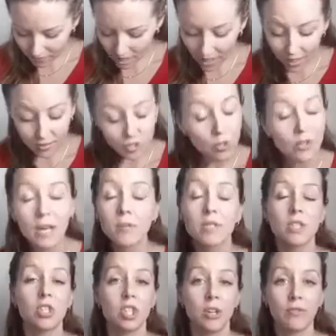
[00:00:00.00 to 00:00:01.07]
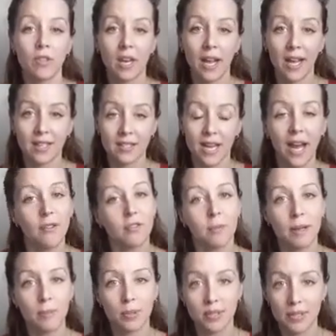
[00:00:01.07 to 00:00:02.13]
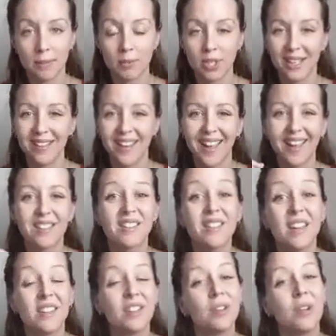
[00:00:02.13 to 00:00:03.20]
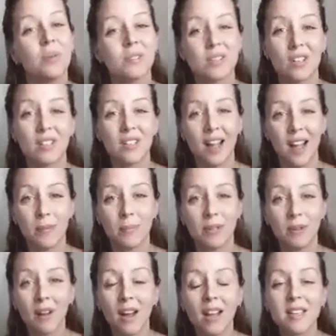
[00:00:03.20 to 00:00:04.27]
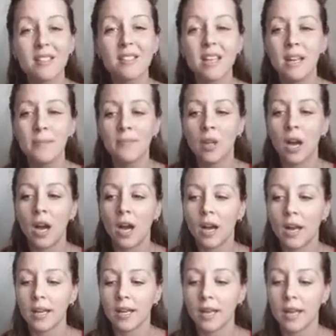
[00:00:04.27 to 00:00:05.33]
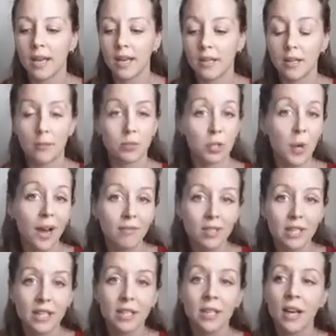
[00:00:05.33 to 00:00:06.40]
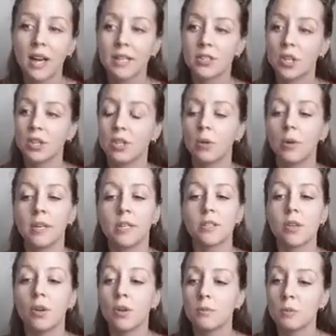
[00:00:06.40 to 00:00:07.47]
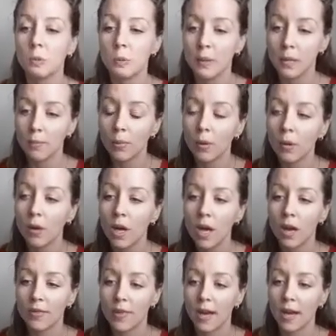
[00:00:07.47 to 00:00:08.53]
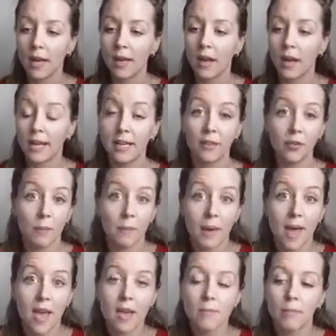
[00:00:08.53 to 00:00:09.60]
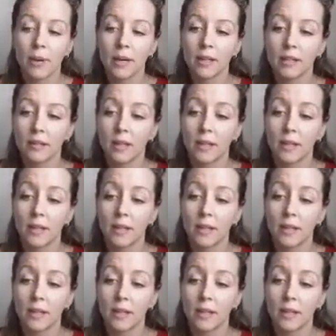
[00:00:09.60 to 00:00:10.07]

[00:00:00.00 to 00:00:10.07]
so that was the shift that I had to have in my perception. And then you know what started to happen, you guys? I ended up traveling. I started going into homes with people that I never met but loved